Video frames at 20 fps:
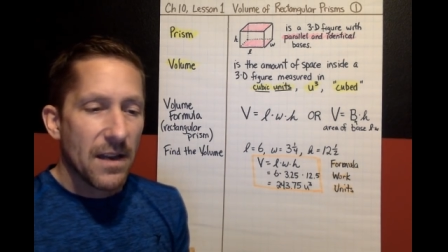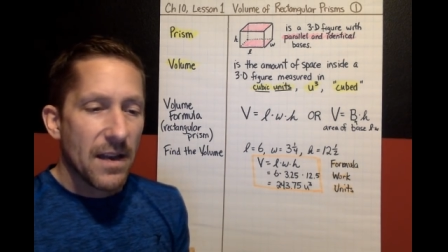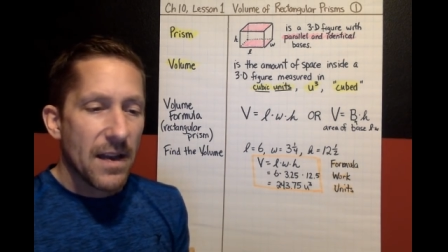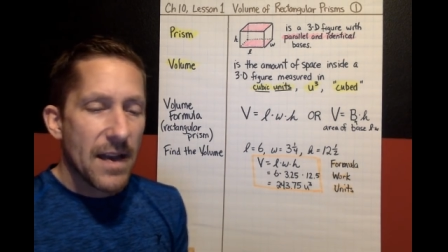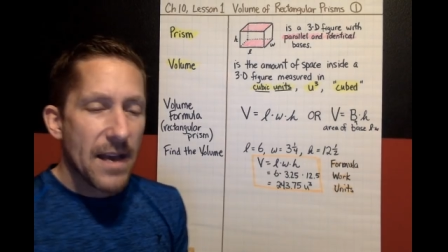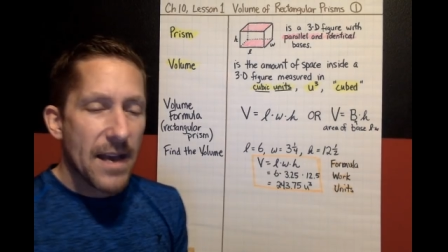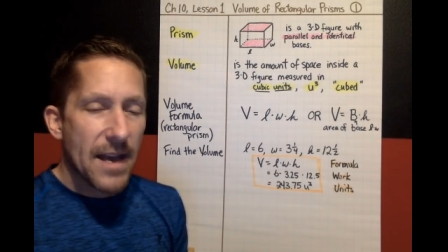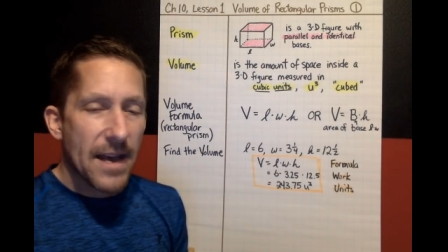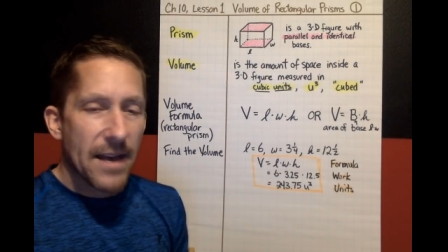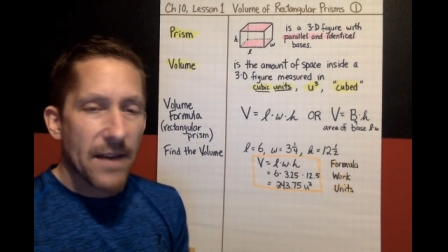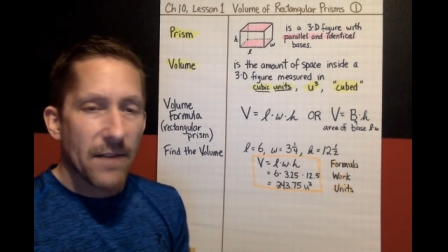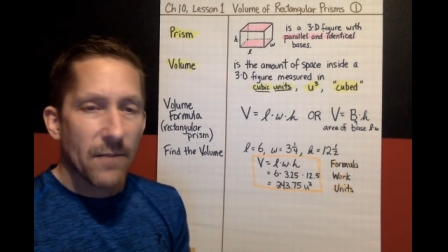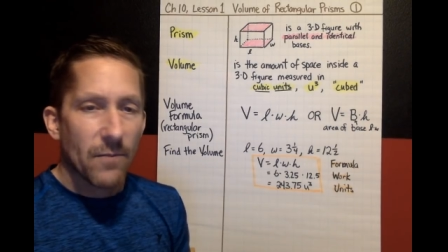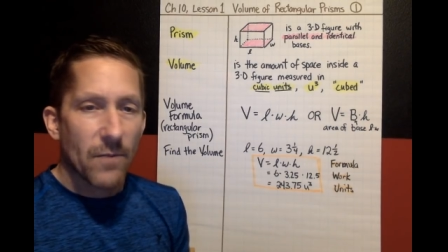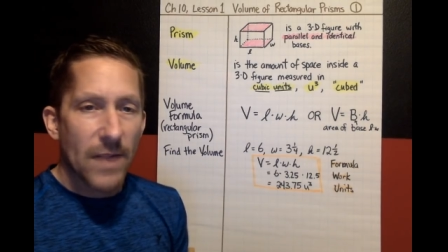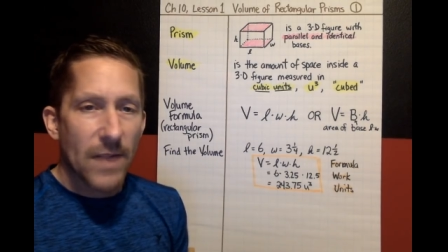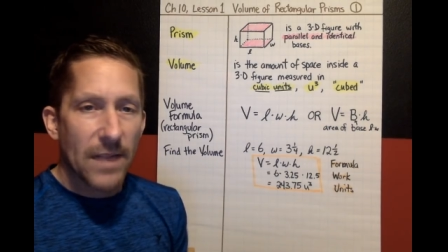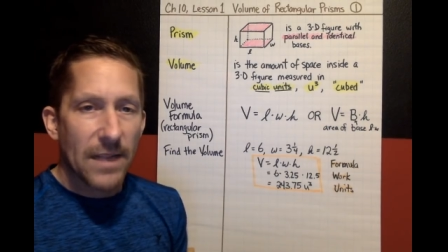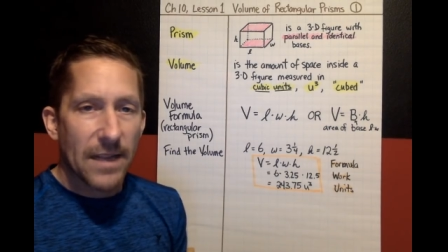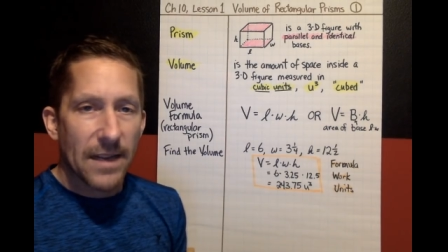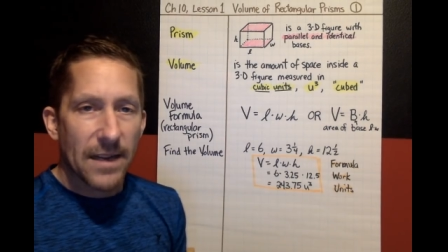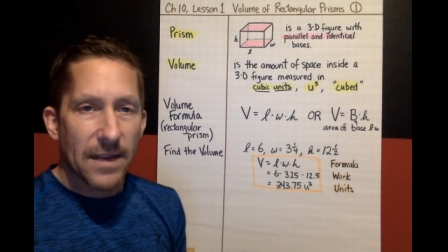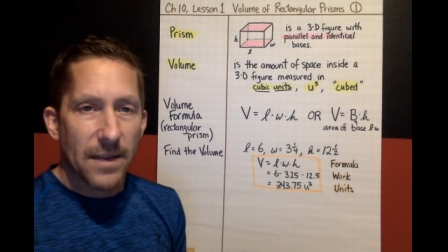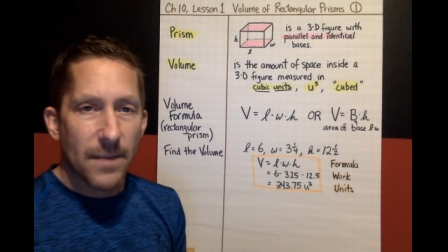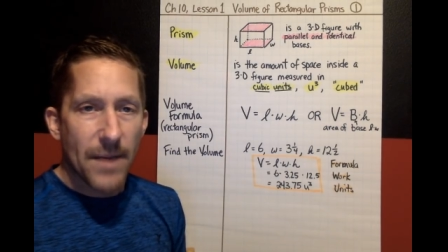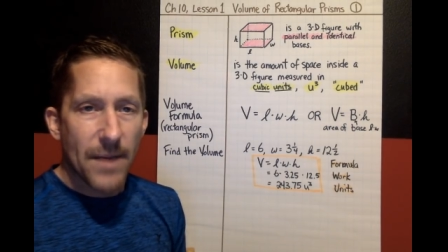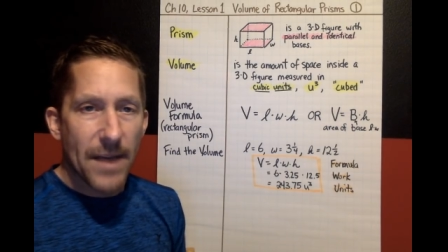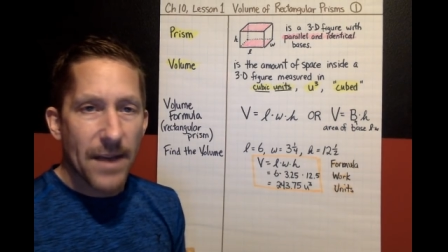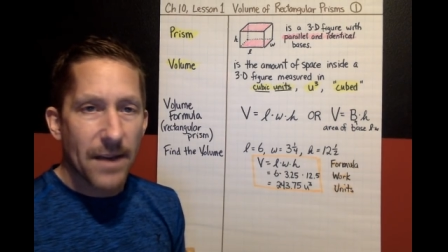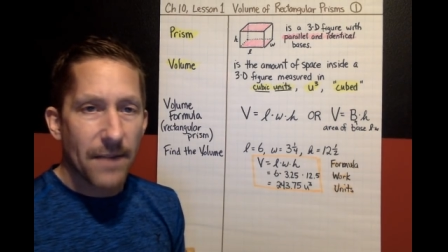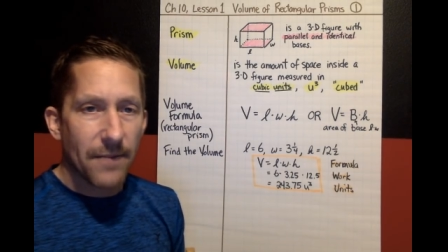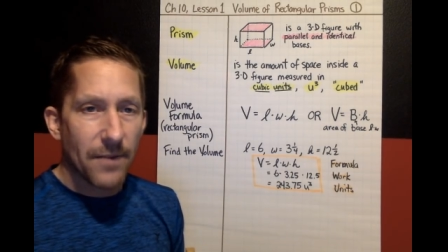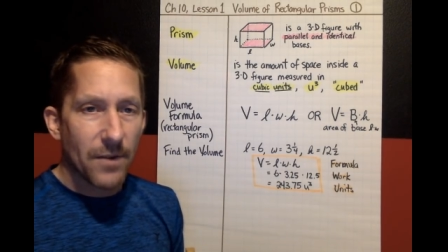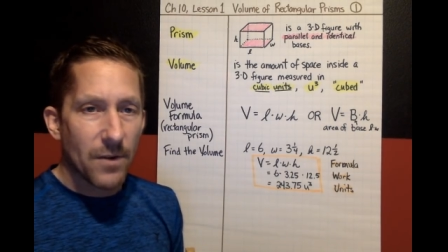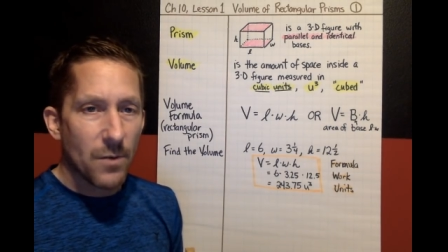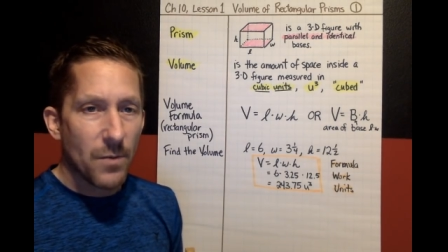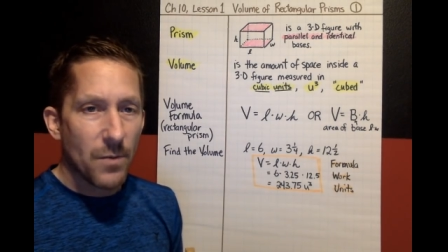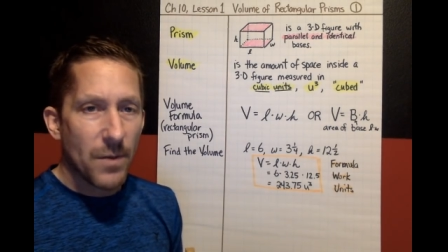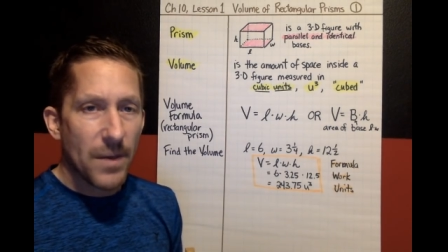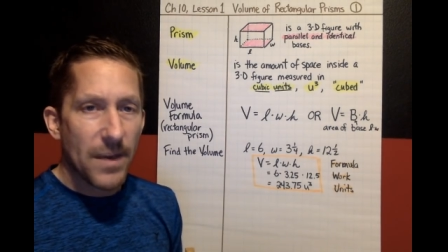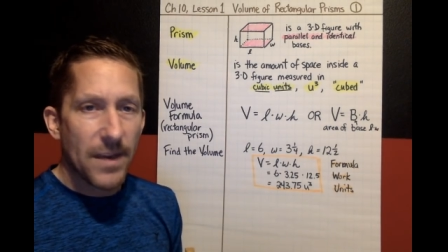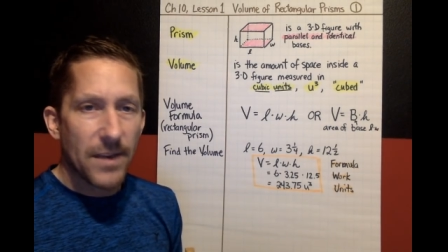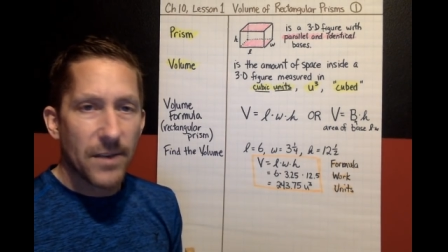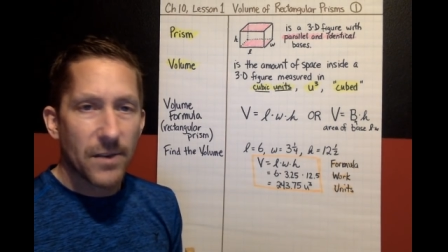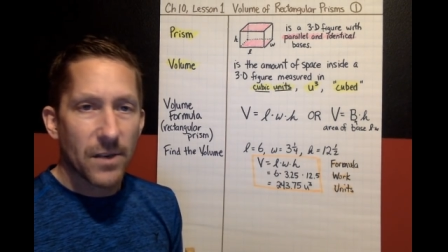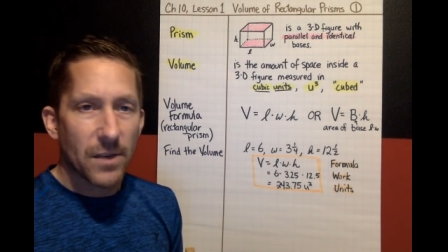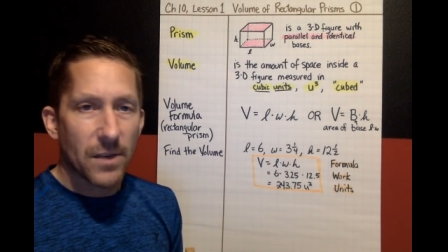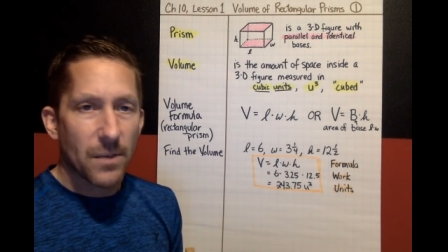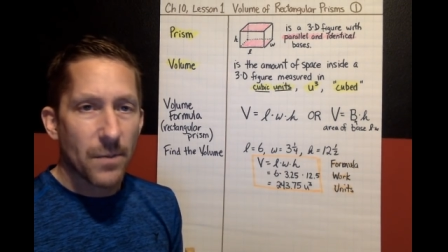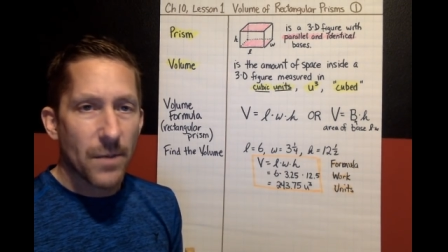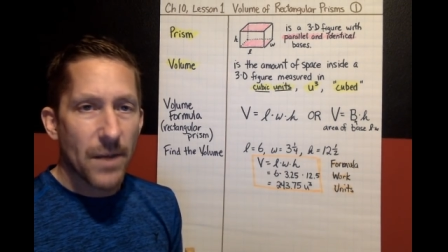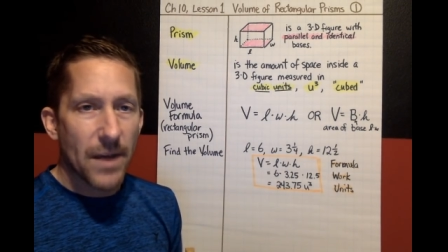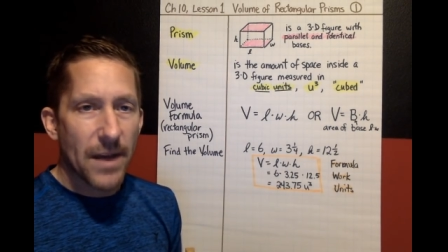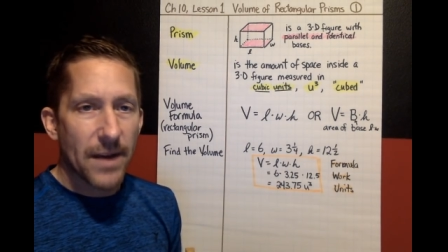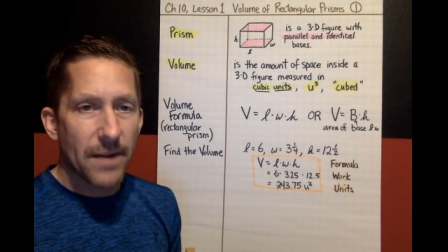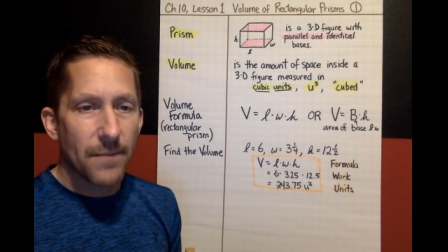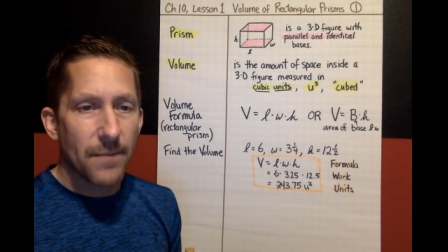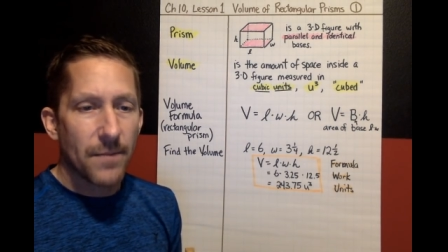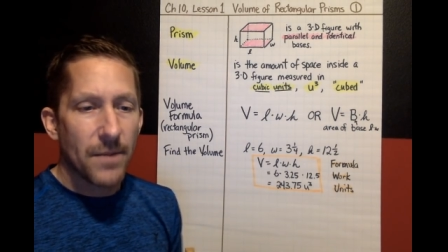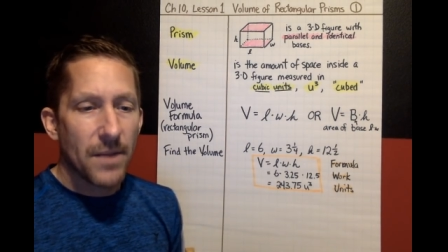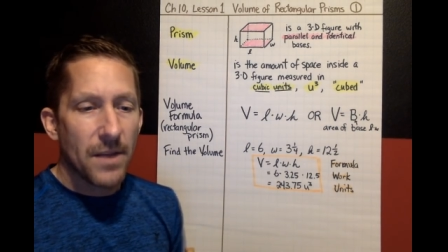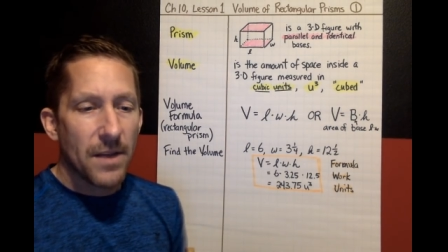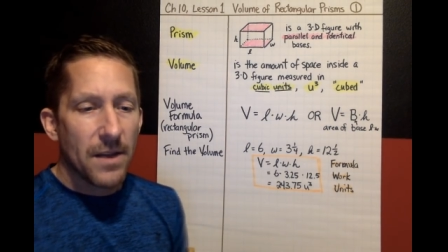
And write that on the back of your note page or at the bottom.